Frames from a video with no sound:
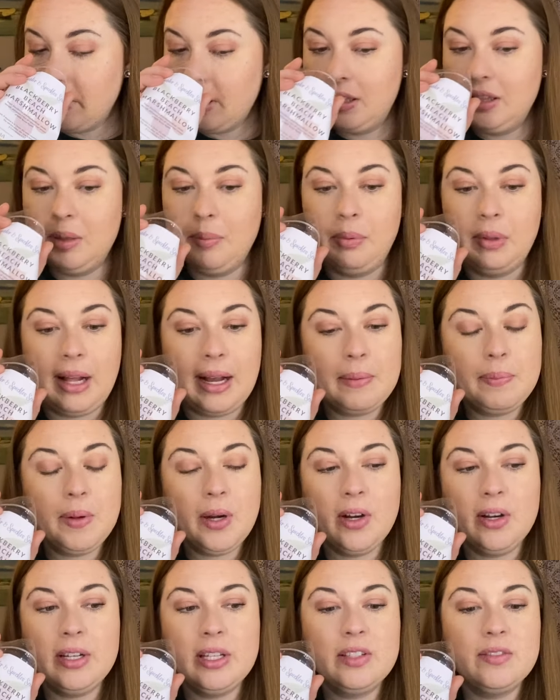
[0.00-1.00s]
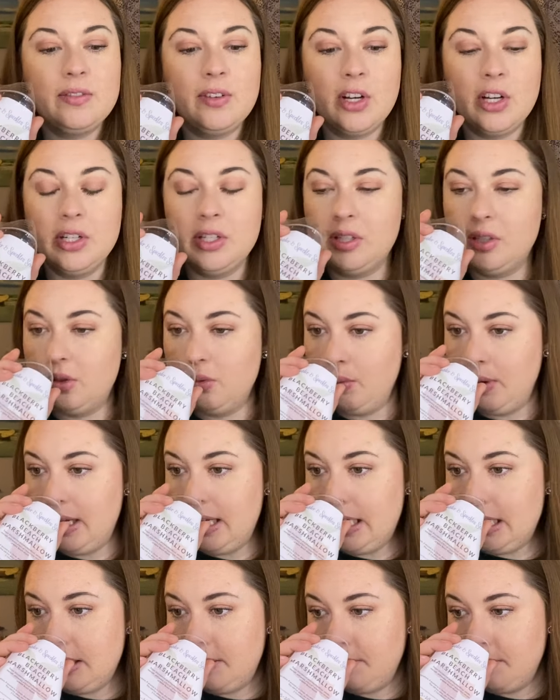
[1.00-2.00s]
The blackberry is very
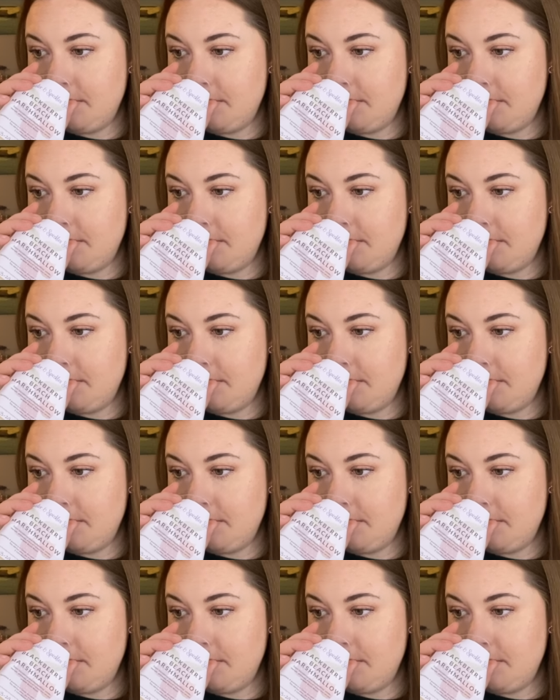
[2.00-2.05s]
sweet.